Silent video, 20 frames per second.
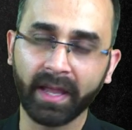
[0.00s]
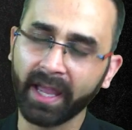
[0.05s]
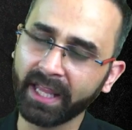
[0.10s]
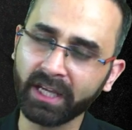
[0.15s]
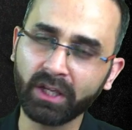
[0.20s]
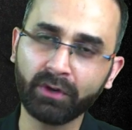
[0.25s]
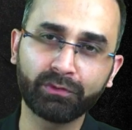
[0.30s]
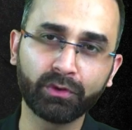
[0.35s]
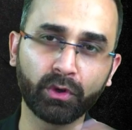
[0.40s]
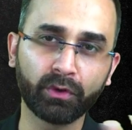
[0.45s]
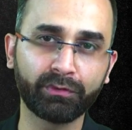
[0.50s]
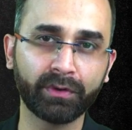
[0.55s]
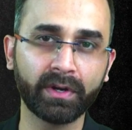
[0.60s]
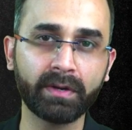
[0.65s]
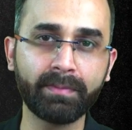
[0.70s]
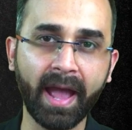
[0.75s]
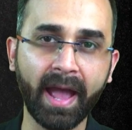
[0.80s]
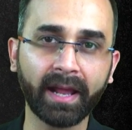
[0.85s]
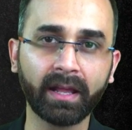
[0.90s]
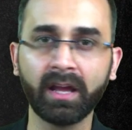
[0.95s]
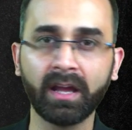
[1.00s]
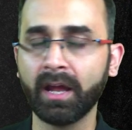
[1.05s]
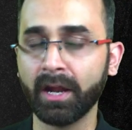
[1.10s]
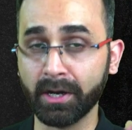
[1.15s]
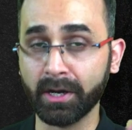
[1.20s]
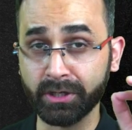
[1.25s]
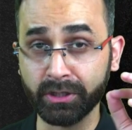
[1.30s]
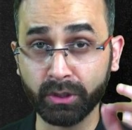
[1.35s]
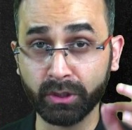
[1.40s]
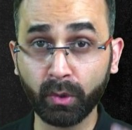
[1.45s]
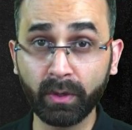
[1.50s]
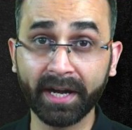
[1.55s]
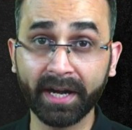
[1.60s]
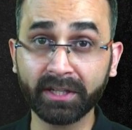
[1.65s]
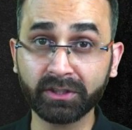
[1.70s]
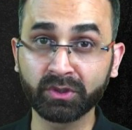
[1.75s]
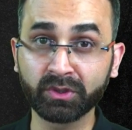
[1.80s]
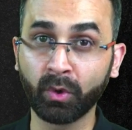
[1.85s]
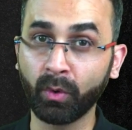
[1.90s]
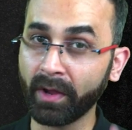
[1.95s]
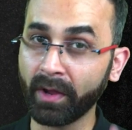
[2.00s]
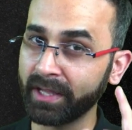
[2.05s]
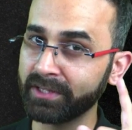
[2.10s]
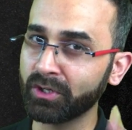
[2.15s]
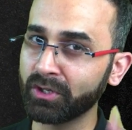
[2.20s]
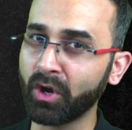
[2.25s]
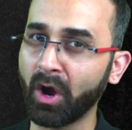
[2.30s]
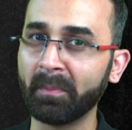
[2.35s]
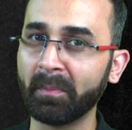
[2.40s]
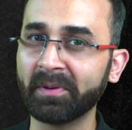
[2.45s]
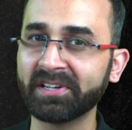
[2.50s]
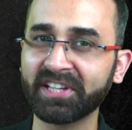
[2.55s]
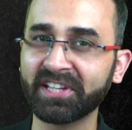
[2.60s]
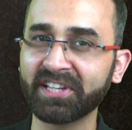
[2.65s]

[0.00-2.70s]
any of your feedback, do let us know in the comment